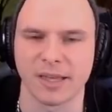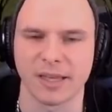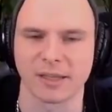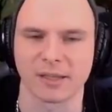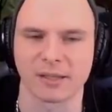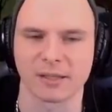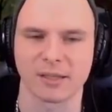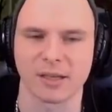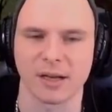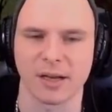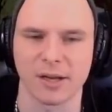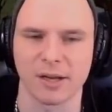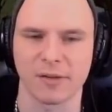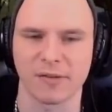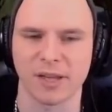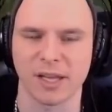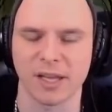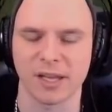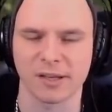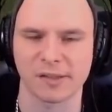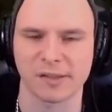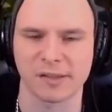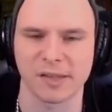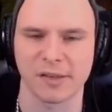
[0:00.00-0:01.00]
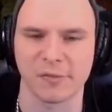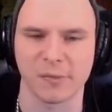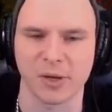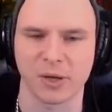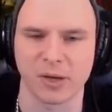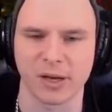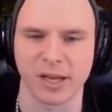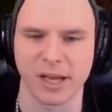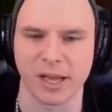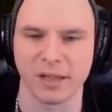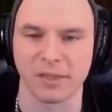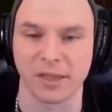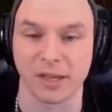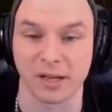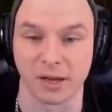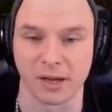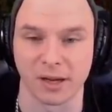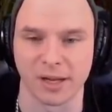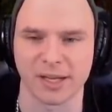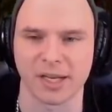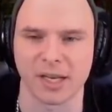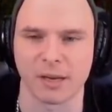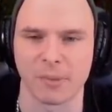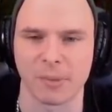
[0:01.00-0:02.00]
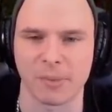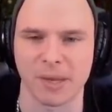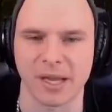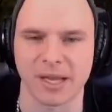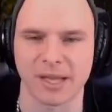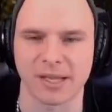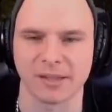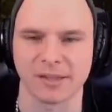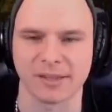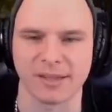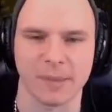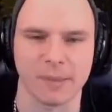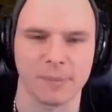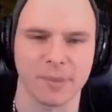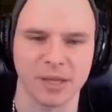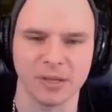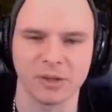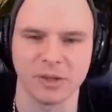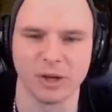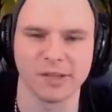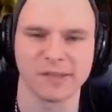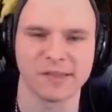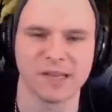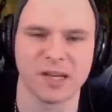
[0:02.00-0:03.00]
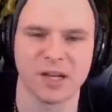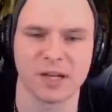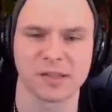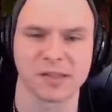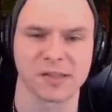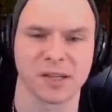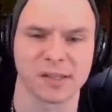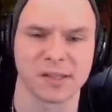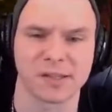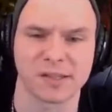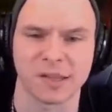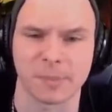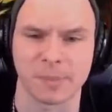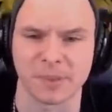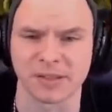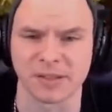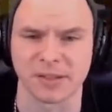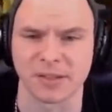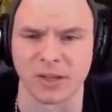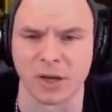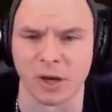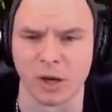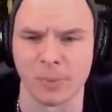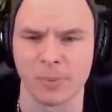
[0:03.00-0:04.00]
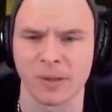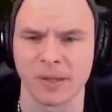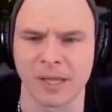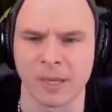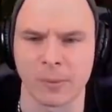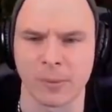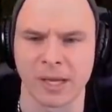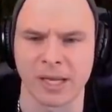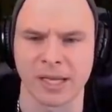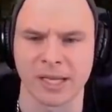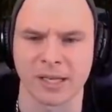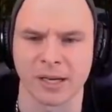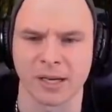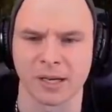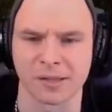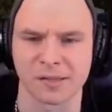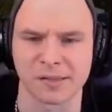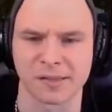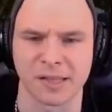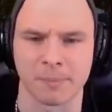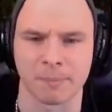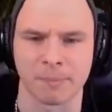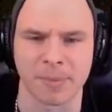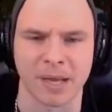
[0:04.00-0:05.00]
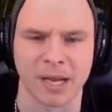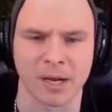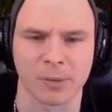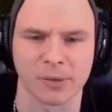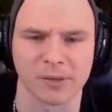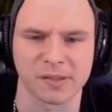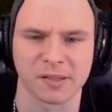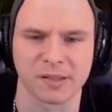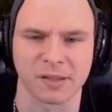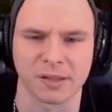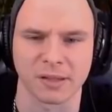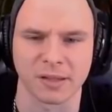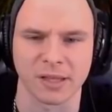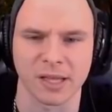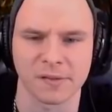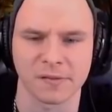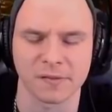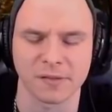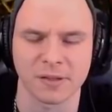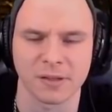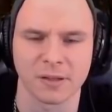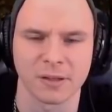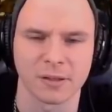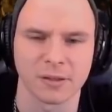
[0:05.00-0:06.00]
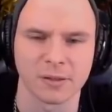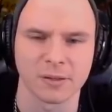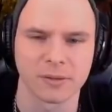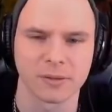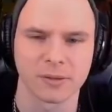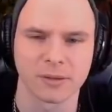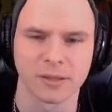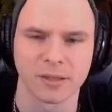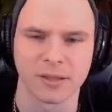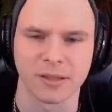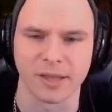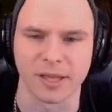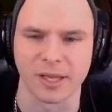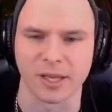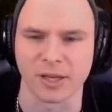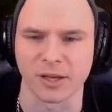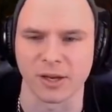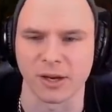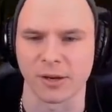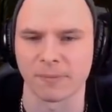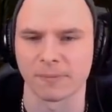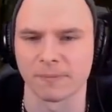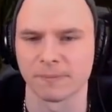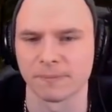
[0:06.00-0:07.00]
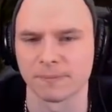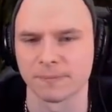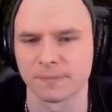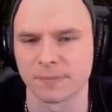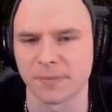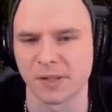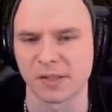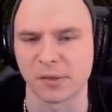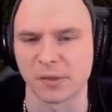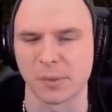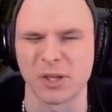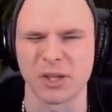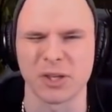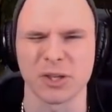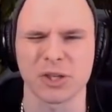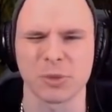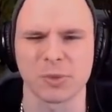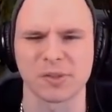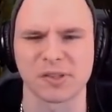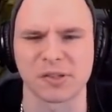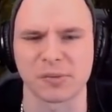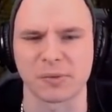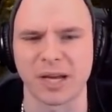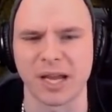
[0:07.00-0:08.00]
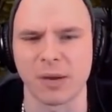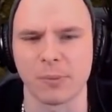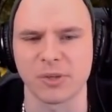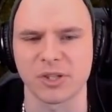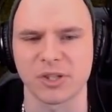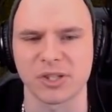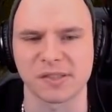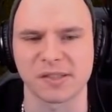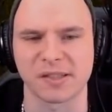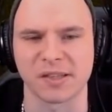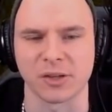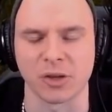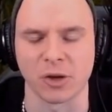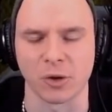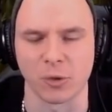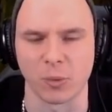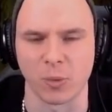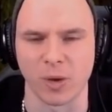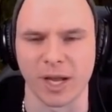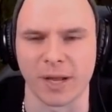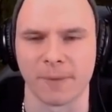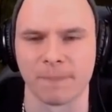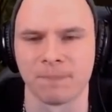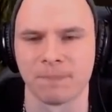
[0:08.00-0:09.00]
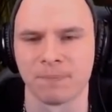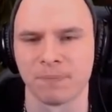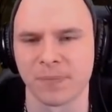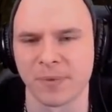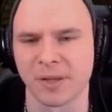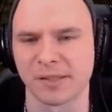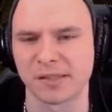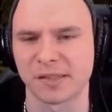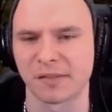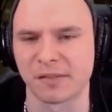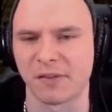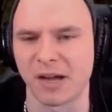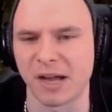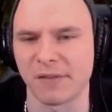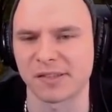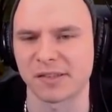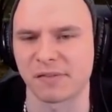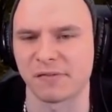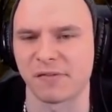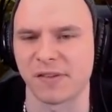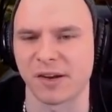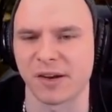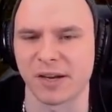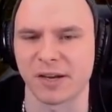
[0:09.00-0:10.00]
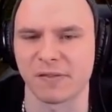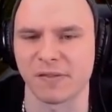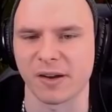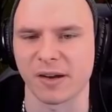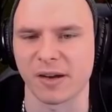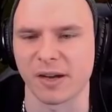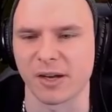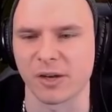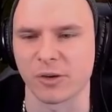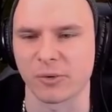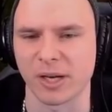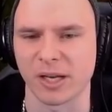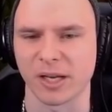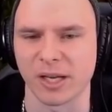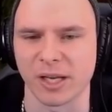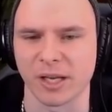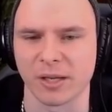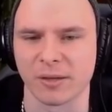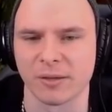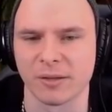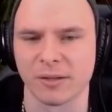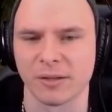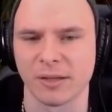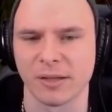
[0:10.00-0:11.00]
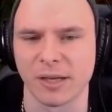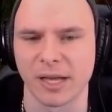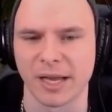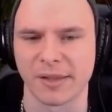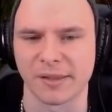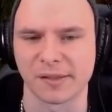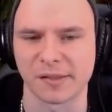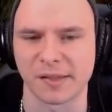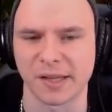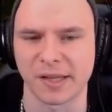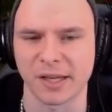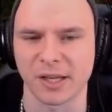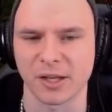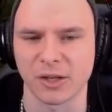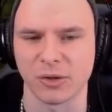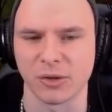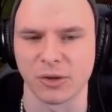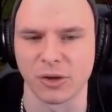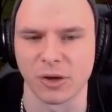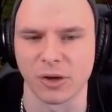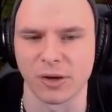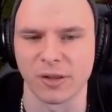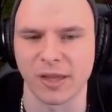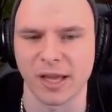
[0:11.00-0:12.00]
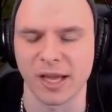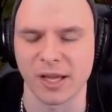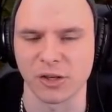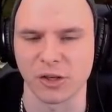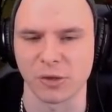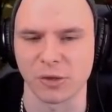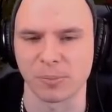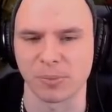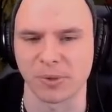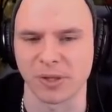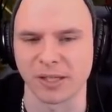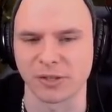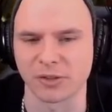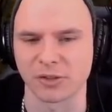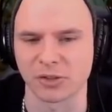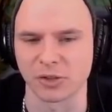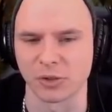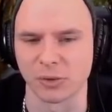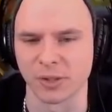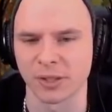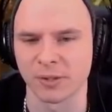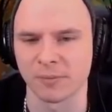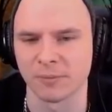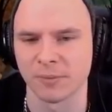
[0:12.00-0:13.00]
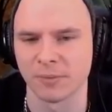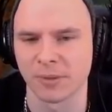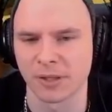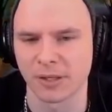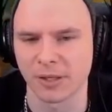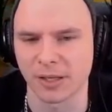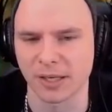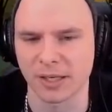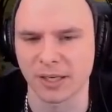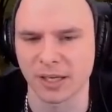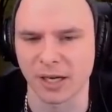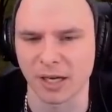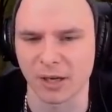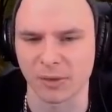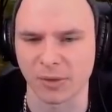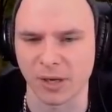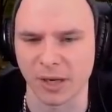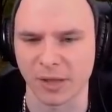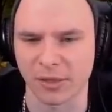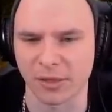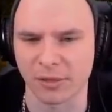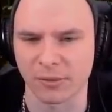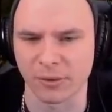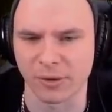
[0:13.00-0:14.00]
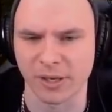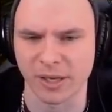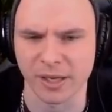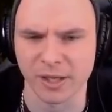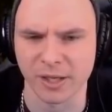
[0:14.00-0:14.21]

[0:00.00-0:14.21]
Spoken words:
guy over here to see if we got that guy coming back in tapping. Notice how I sidestep into the open, that way he can't step backwards to the left. There you go. So we knew she was around, we just didn't know where. Survivors are very, very greedy. And the second you know that and you play to it, gonna cut right through here. She